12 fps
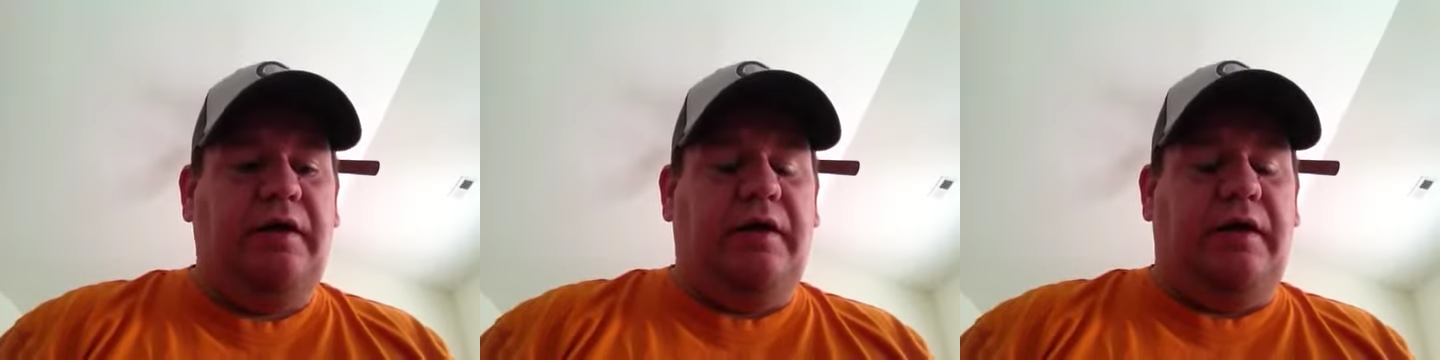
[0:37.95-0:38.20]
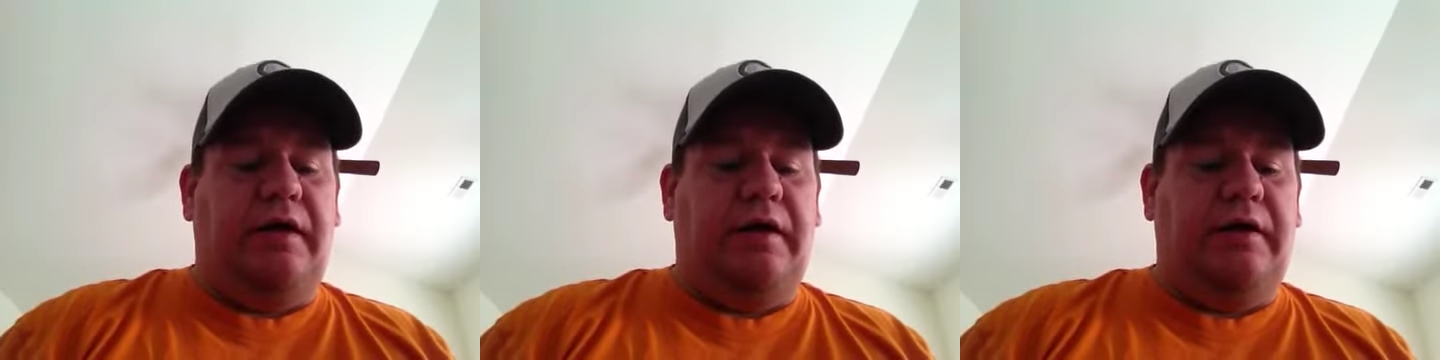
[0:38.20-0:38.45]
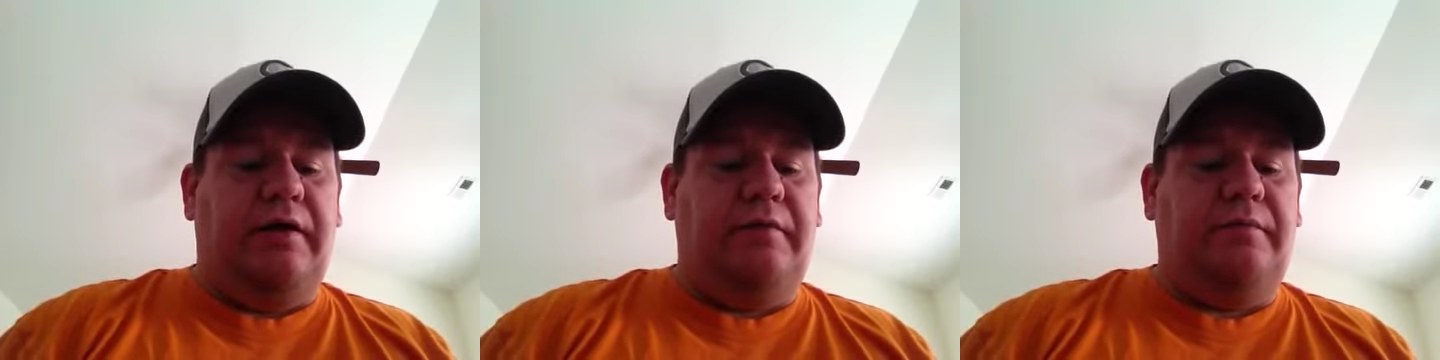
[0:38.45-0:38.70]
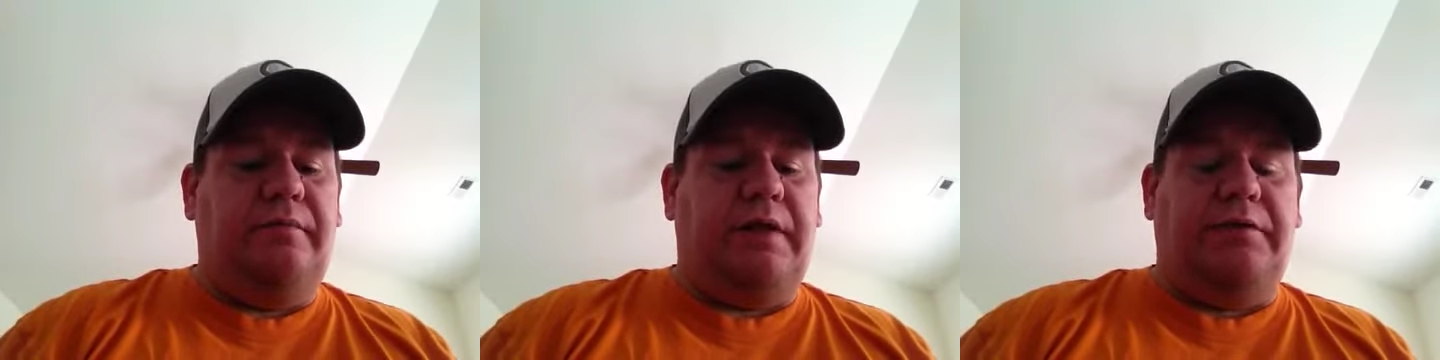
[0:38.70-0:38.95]
And
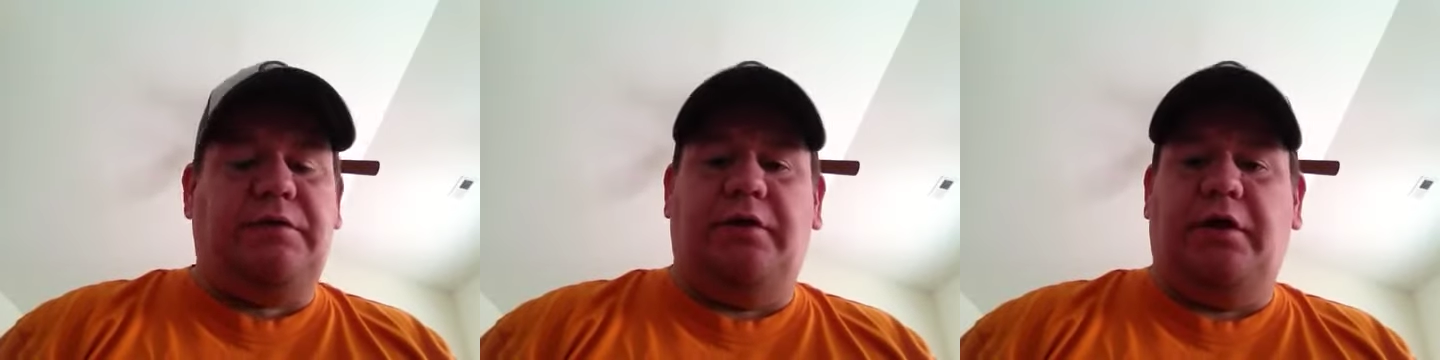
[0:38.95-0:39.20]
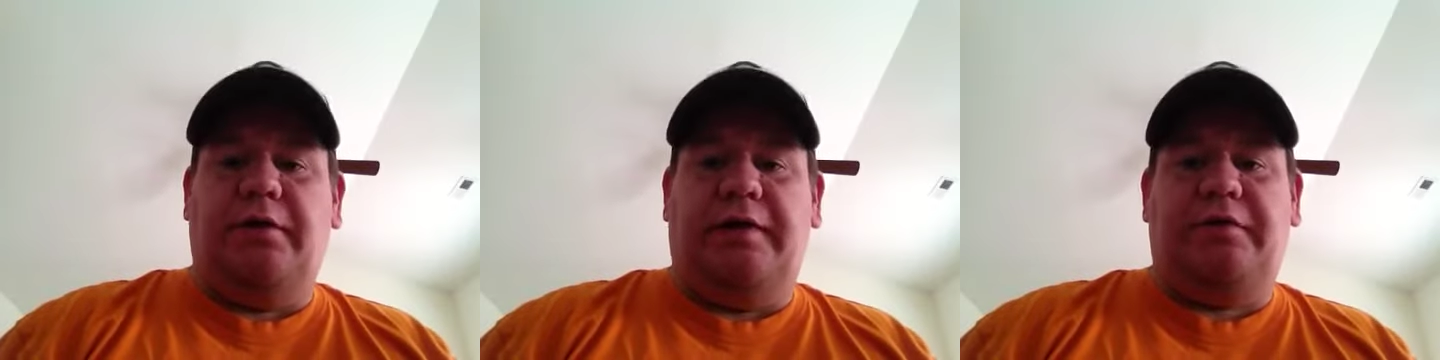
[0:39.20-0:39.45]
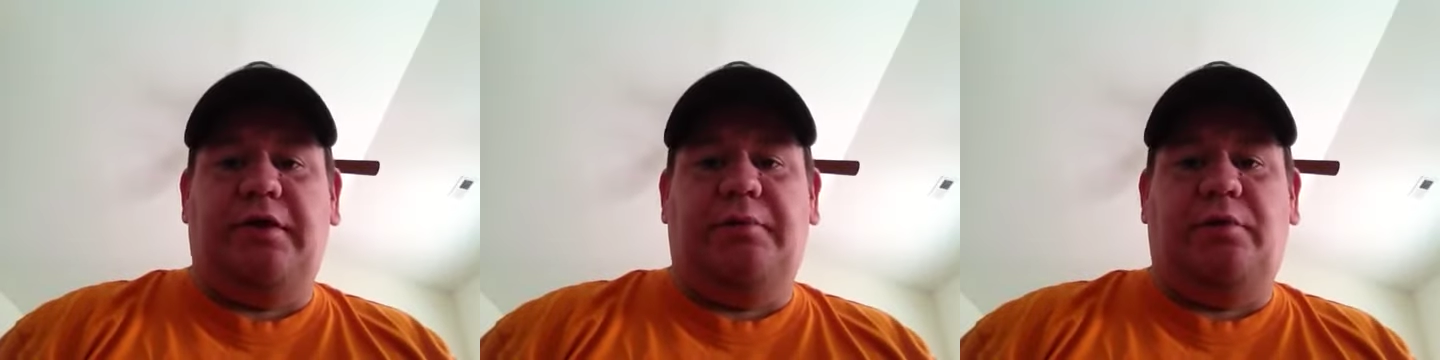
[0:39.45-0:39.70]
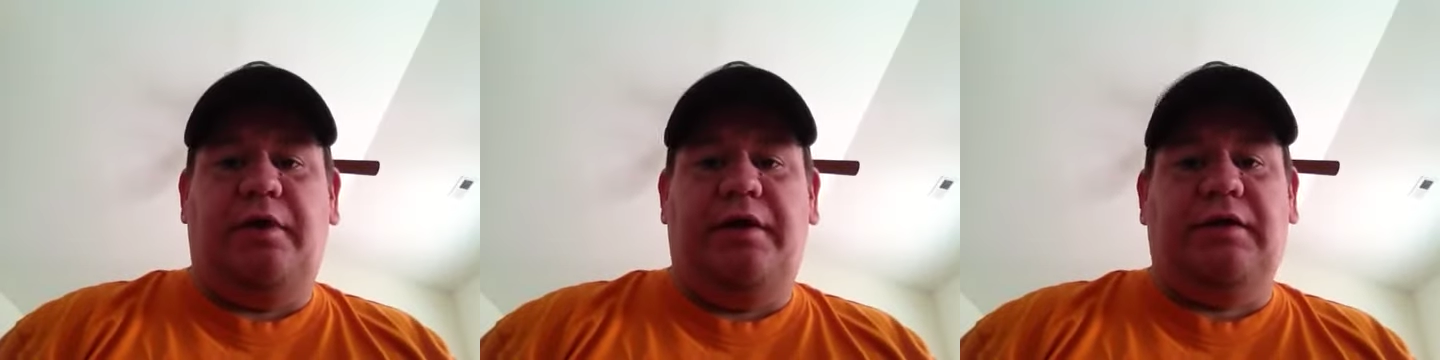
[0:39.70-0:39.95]
I was going to go after that
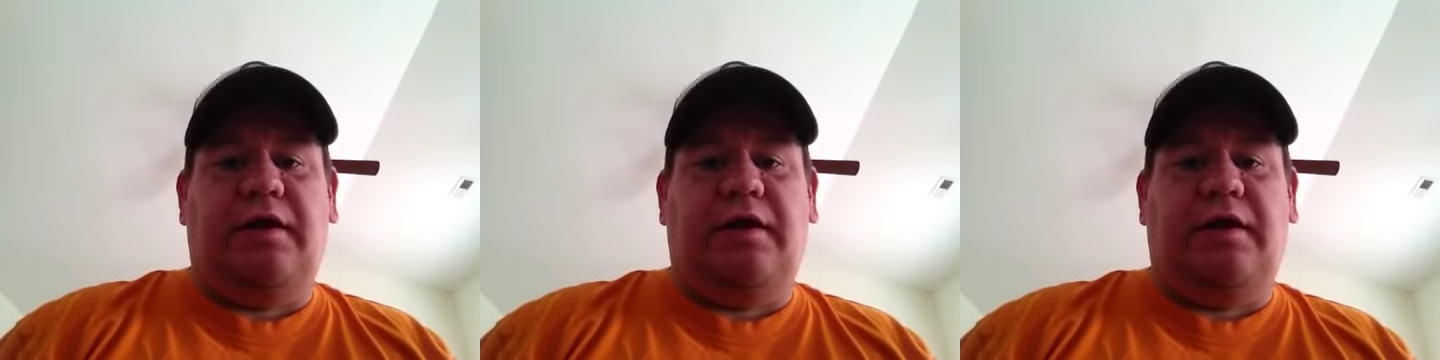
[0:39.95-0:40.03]
Brees.